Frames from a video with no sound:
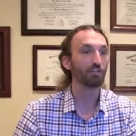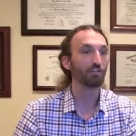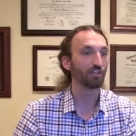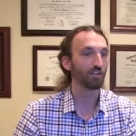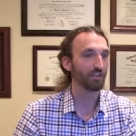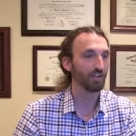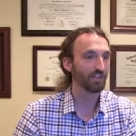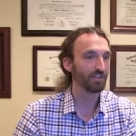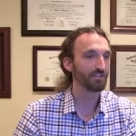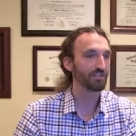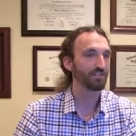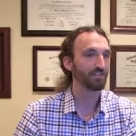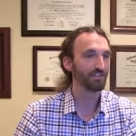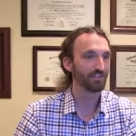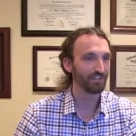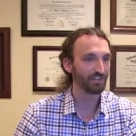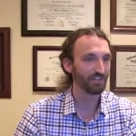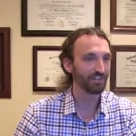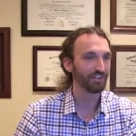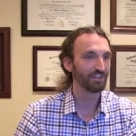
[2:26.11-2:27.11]
and on, and I
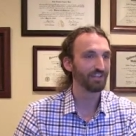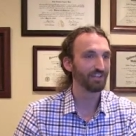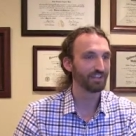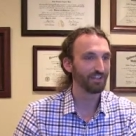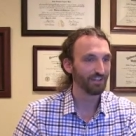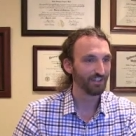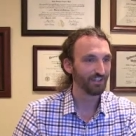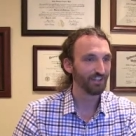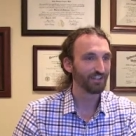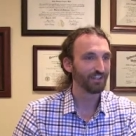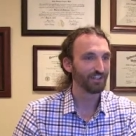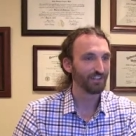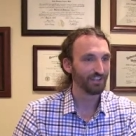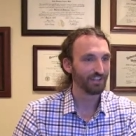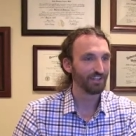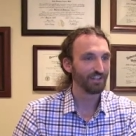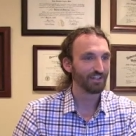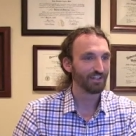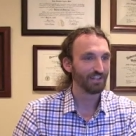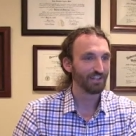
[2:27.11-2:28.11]
find it to be a
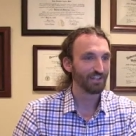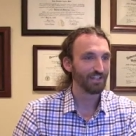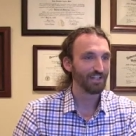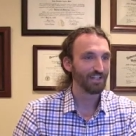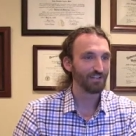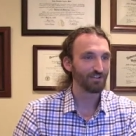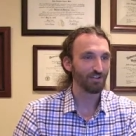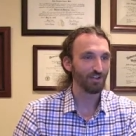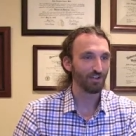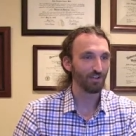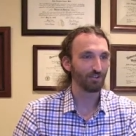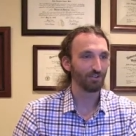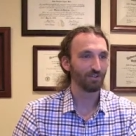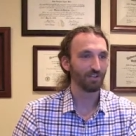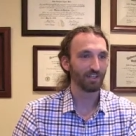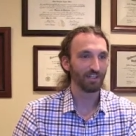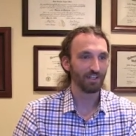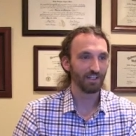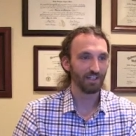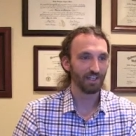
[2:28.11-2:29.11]
very uh,
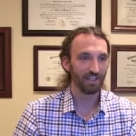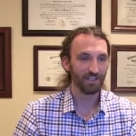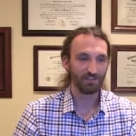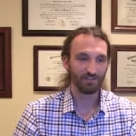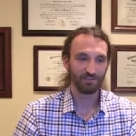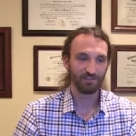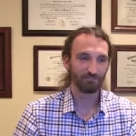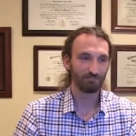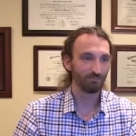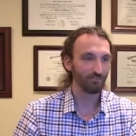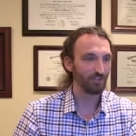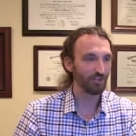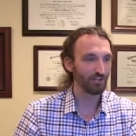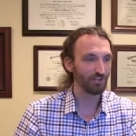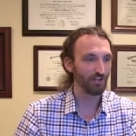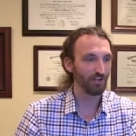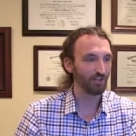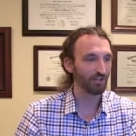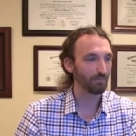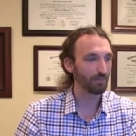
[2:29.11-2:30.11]
useful tool. Uh,